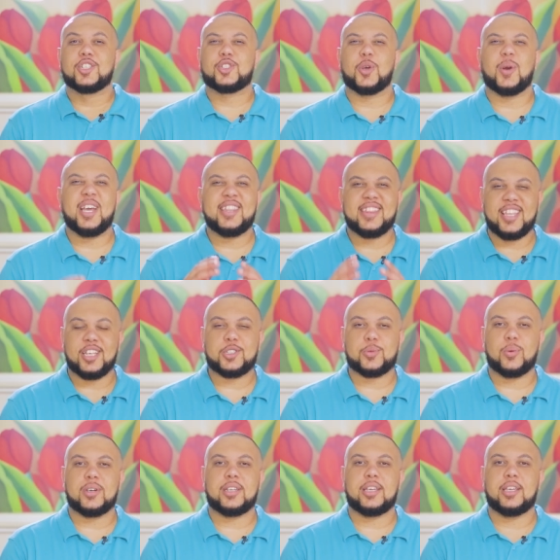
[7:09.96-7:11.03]
So in this
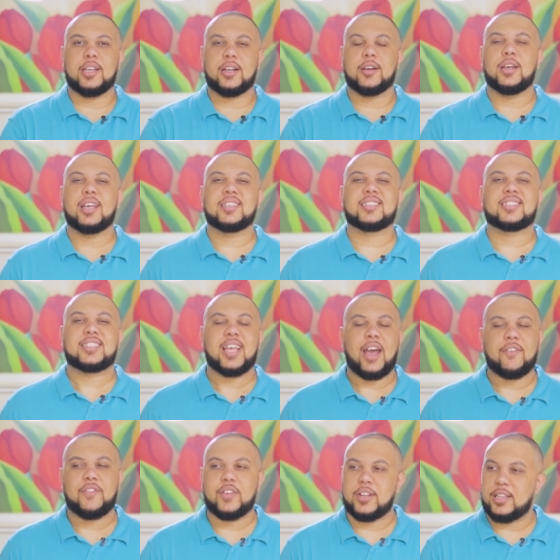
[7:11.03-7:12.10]
one here is
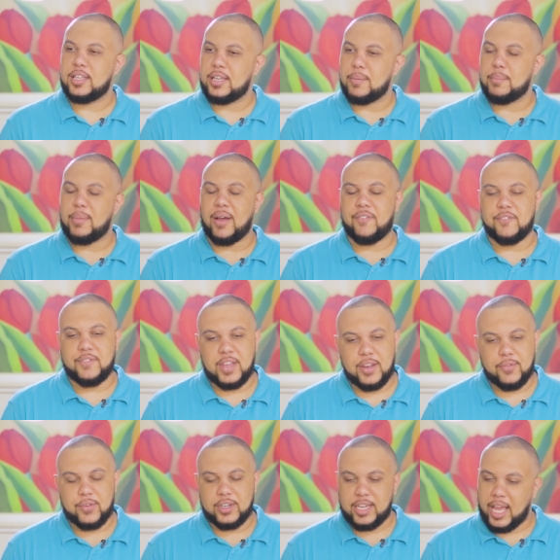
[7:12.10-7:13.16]
definitely my
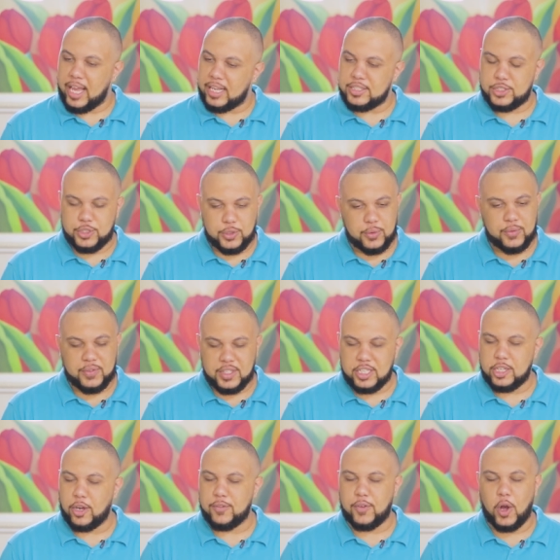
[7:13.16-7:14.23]
favorite
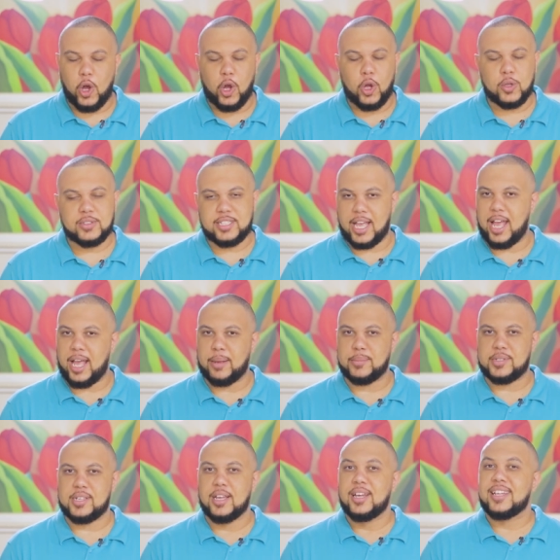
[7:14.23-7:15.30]
SUV of all
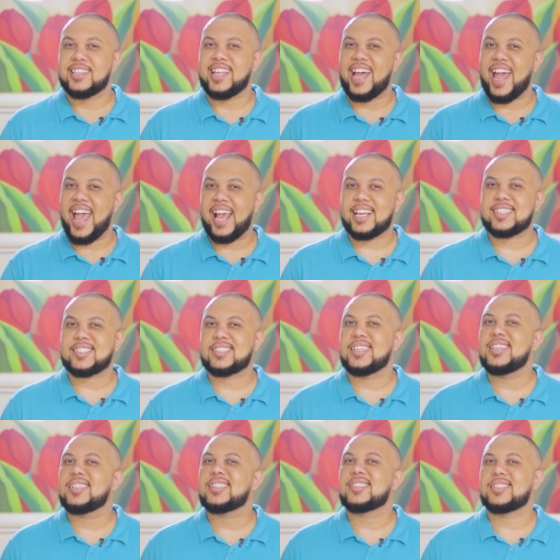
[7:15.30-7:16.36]
times, the
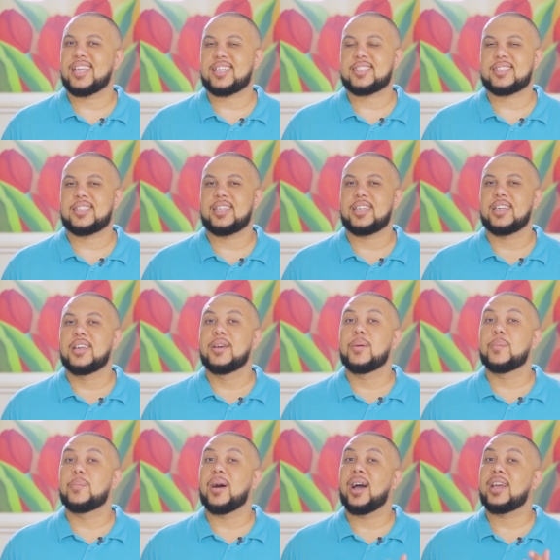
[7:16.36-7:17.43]
XC60
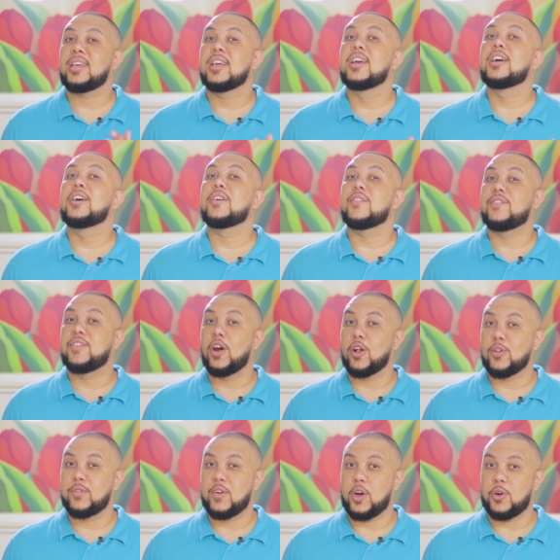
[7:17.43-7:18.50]
by
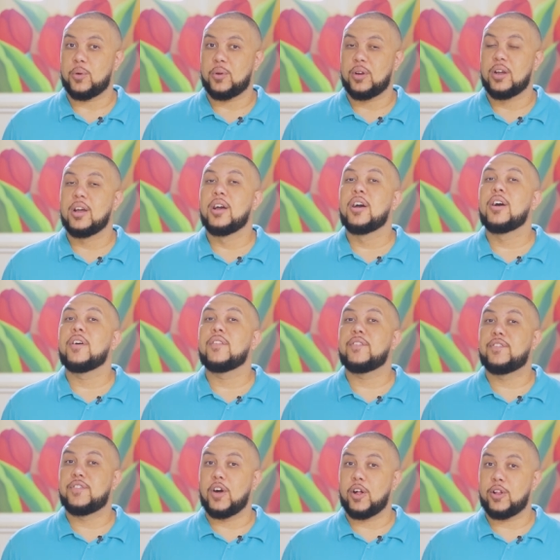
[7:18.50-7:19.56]
Volvo,
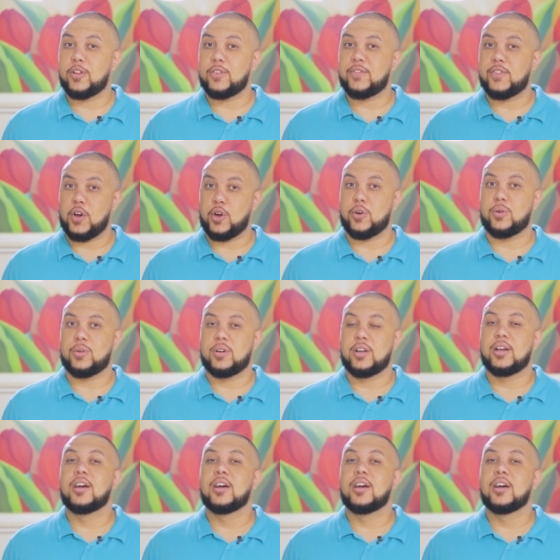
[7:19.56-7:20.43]
Volvo,